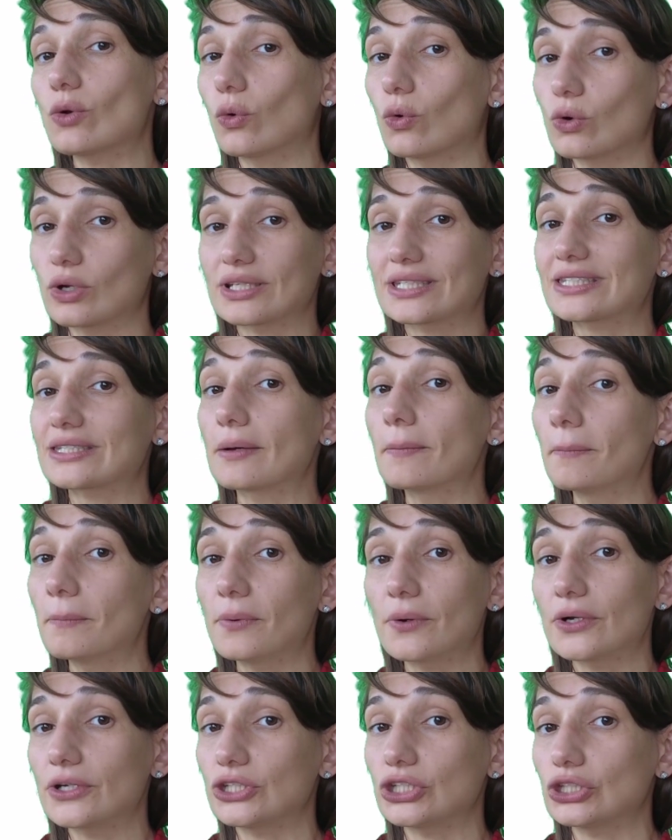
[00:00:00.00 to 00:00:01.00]
or
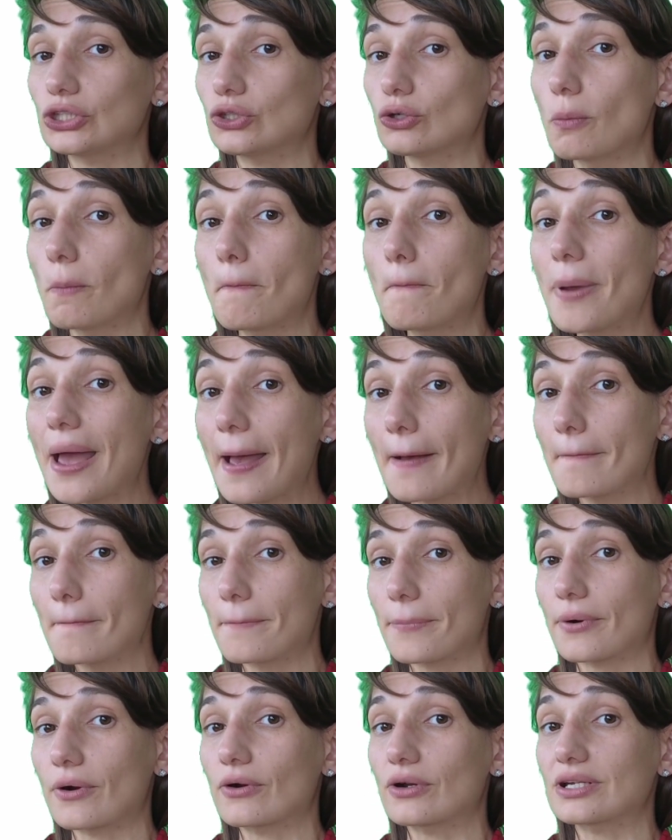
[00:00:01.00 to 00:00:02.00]
somebody, to
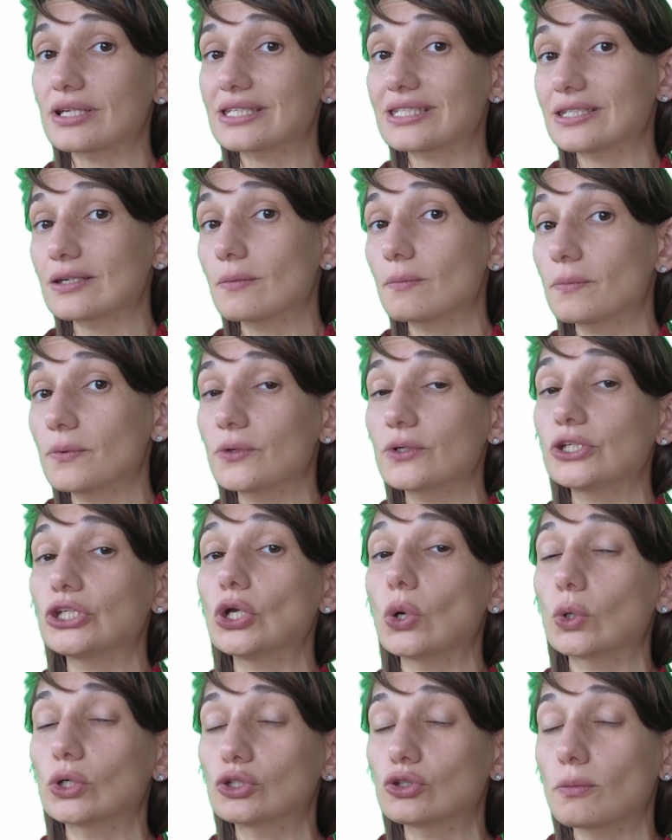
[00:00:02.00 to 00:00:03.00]
pamper
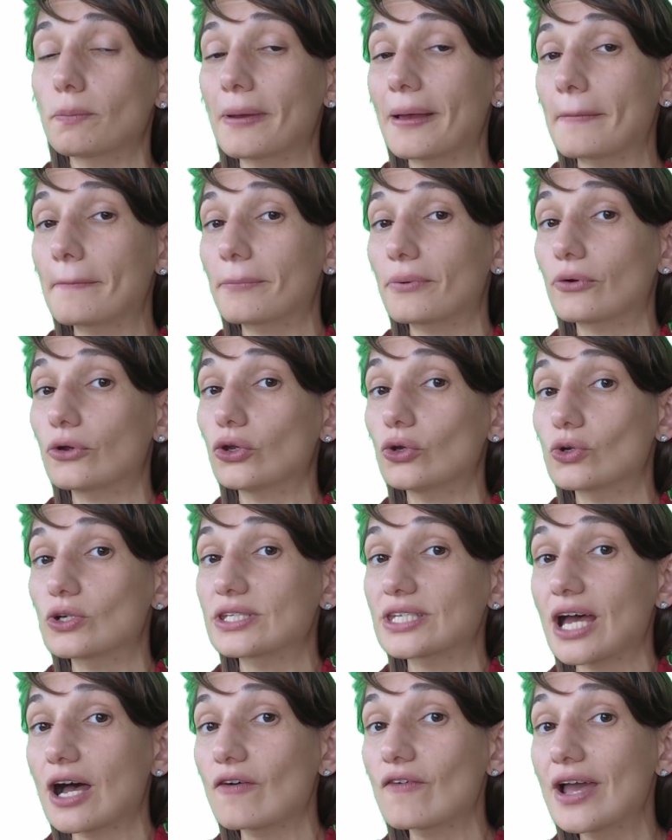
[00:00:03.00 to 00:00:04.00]
somebody or to pamper
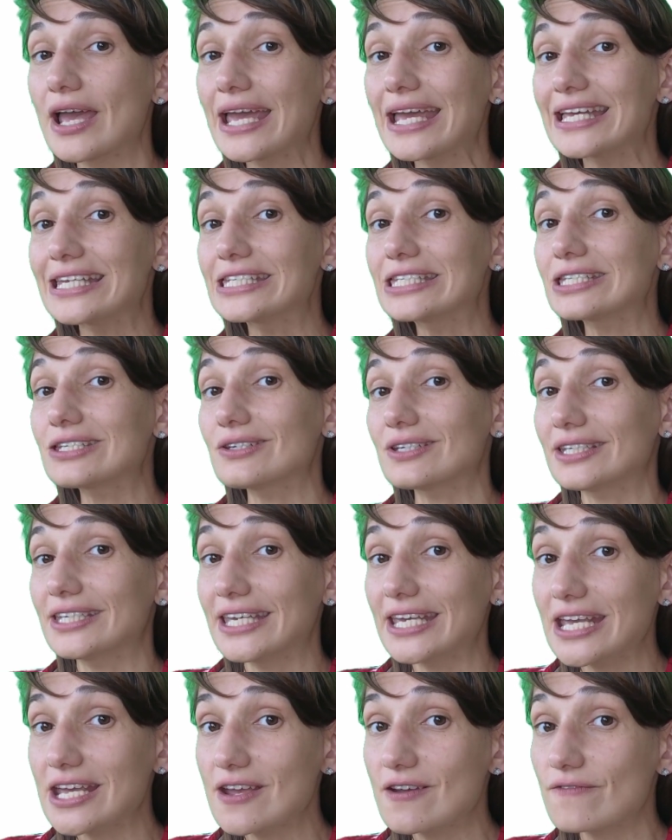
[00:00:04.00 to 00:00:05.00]
yourself is to
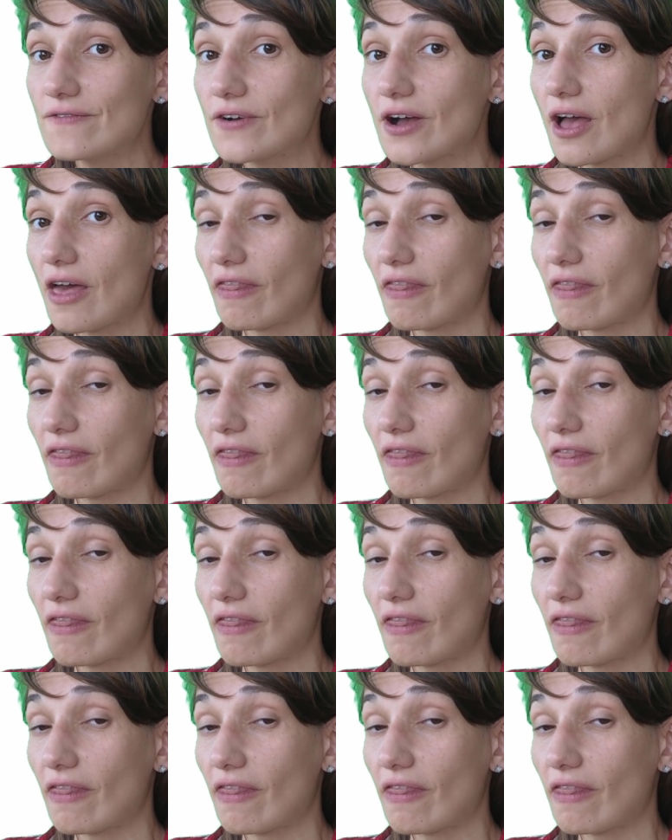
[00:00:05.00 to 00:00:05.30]
give